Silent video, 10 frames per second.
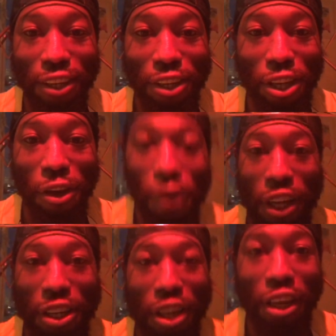
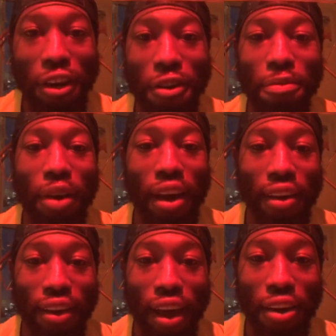geoengineered by
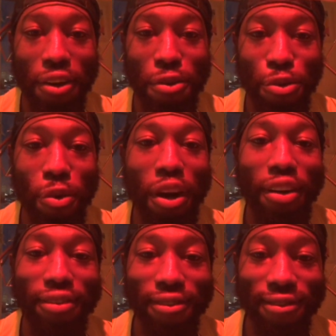God knows what.